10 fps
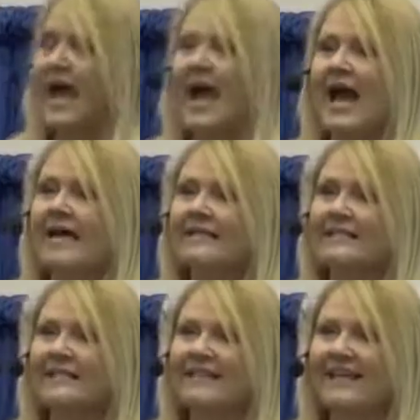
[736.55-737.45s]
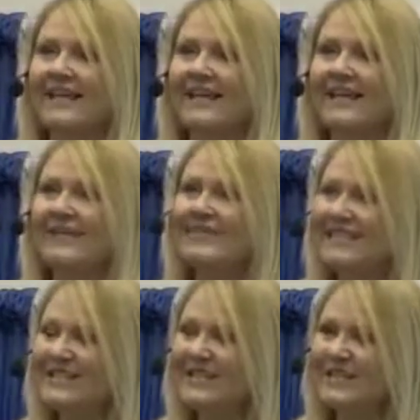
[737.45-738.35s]
And it
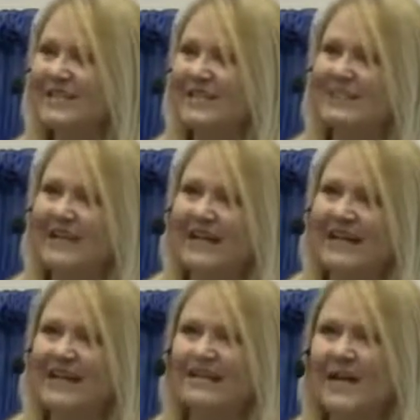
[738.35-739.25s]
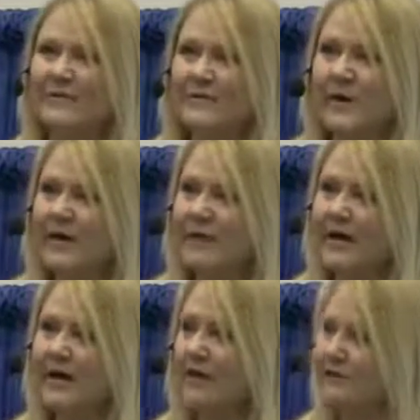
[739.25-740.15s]
was interesting because I was walking
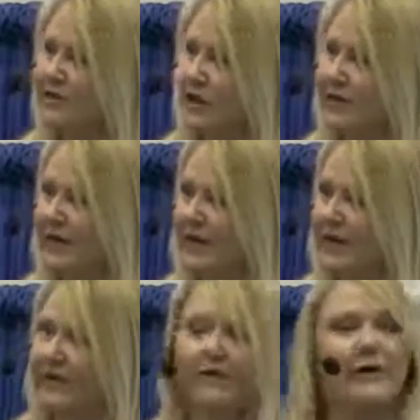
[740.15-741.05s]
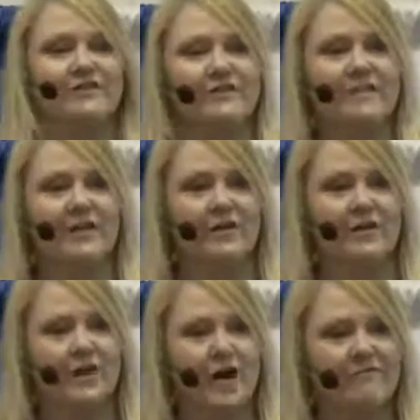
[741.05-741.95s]
by a coffee shop and I thought, oh, I'll just take
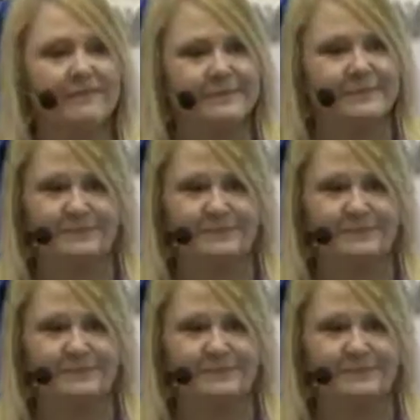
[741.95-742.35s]
her a coffee.